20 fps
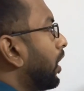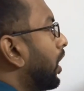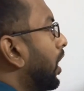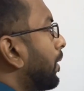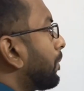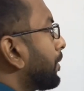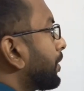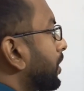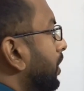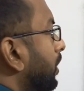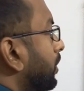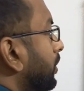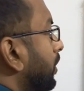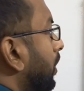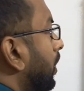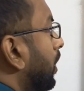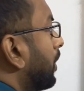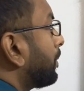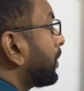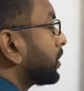After
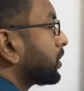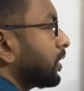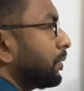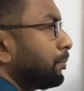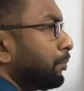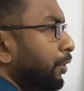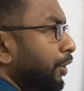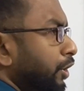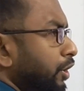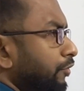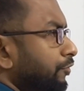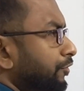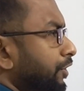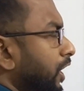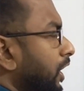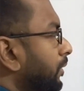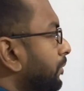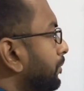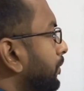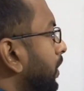some point of
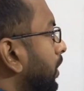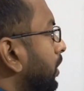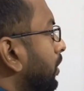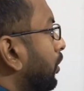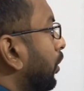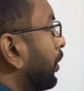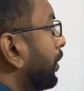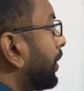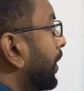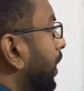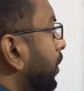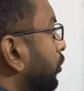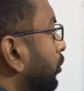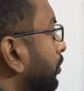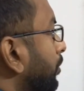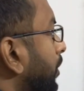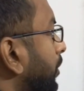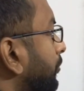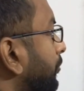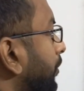time the contact will
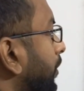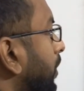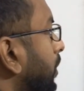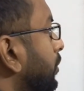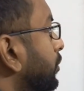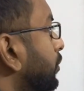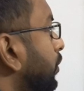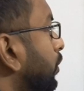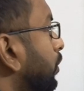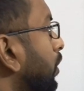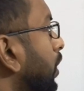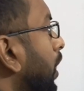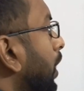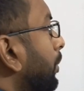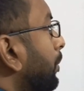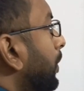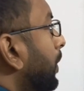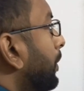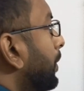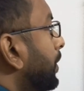be different, so
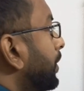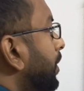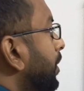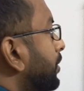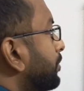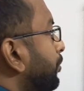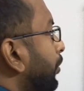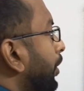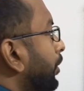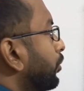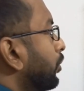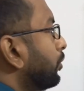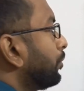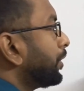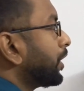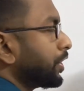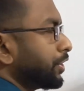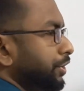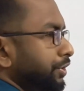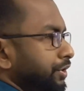maybe this point will be
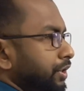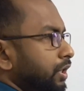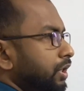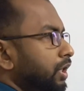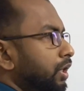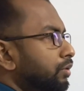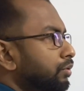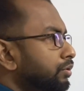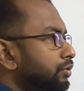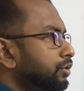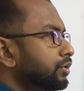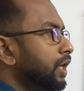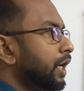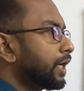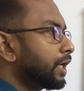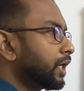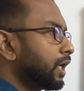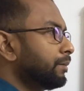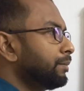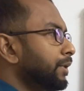touching the ground, so
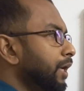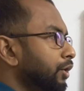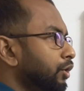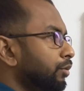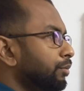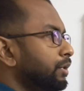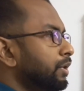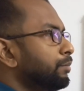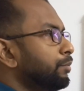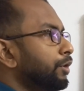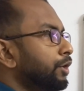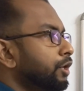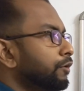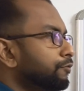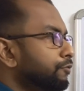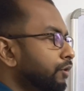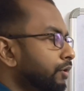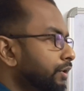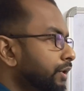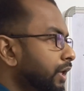that time that will be the point of
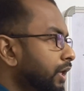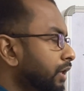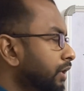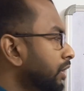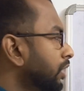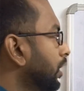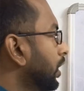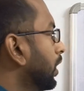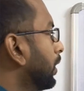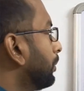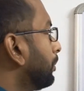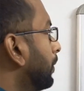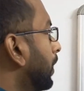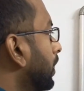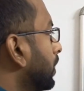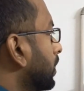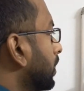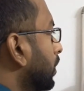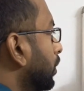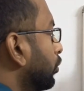contact.
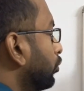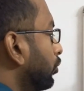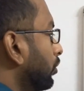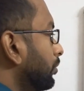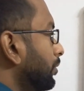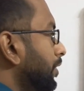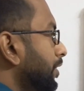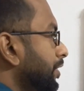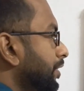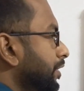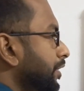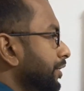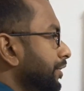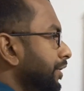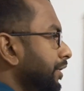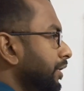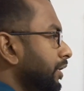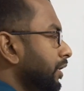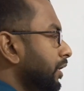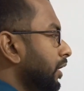But we'll be
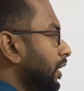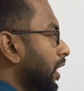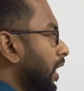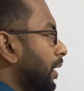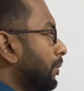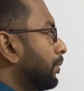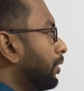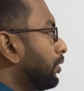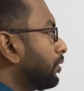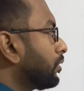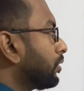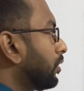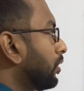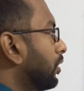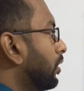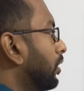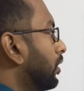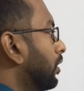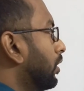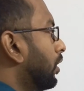discussing about,
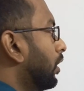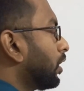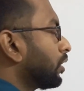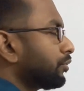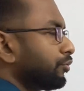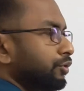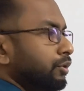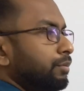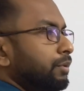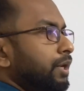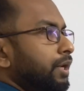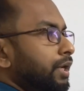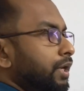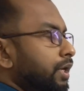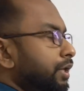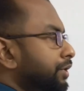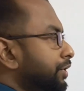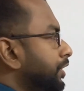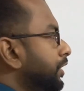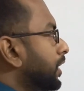or we'll be
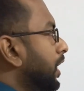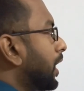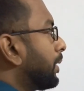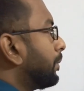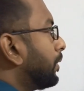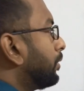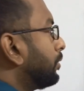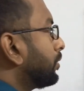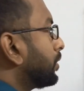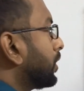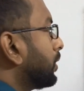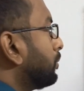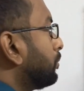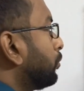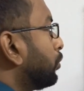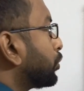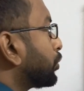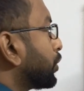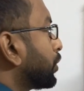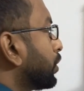interested about, the
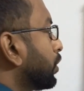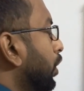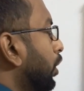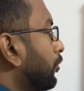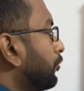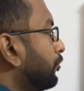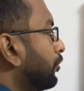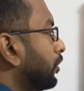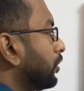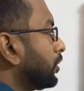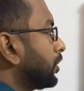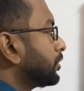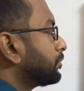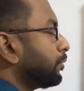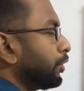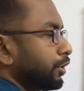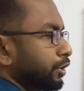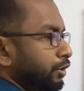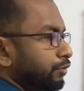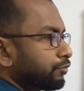motion of all these
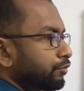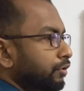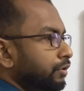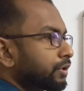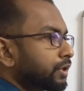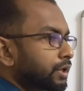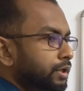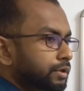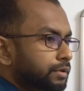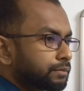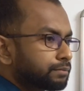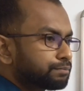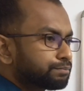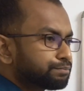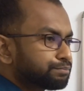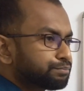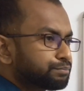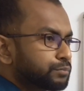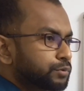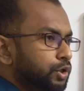point of contact
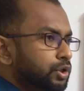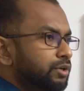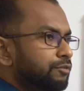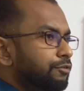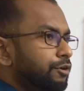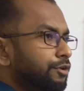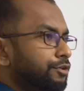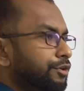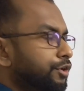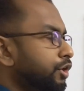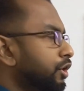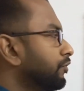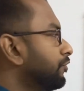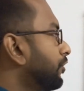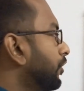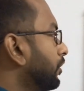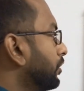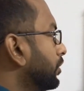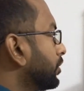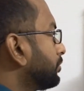or the velocity of
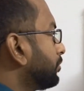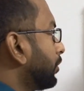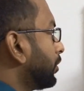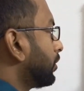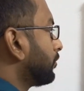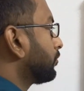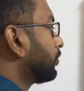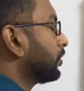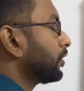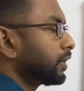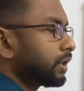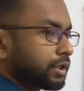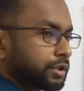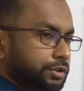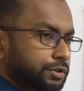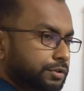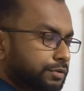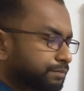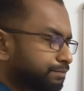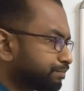all these point of
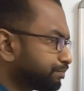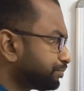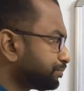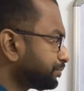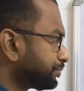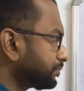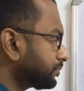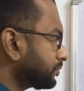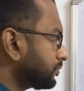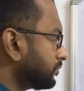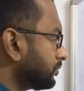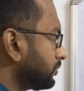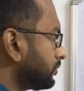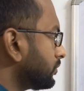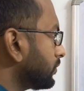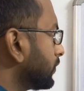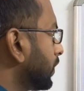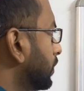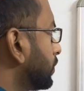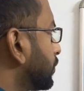contacts.
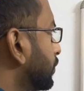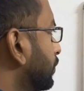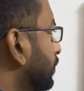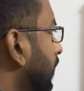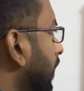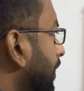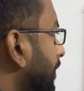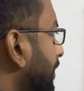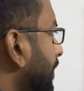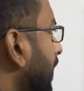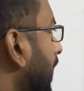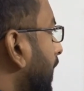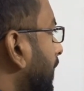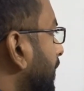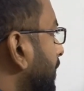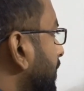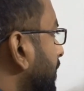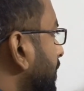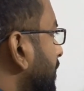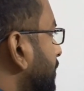So let's say at
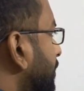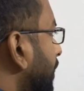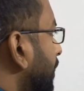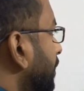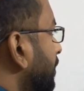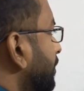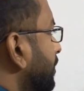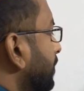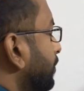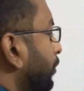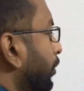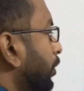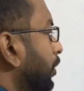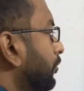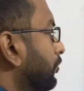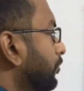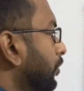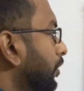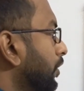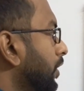this instant this is the point
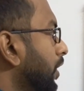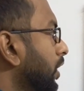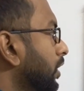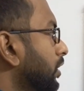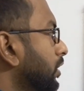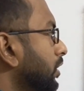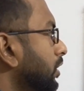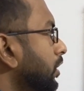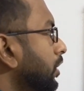of contact.